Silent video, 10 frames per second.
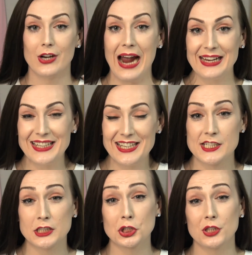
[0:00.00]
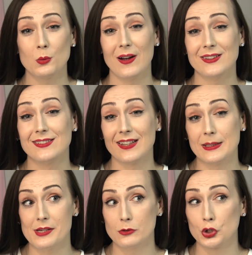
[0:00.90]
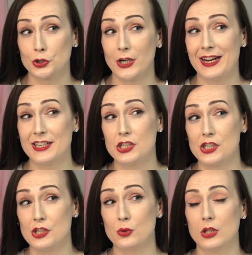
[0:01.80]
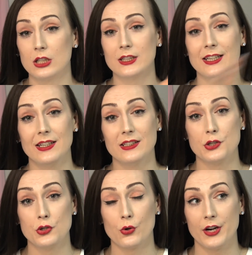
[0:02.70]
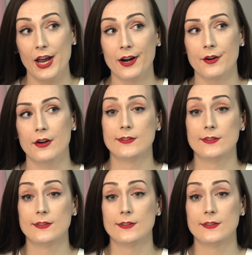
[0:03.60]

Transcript: You're adding conditioner while at the same time trying to clean your hair.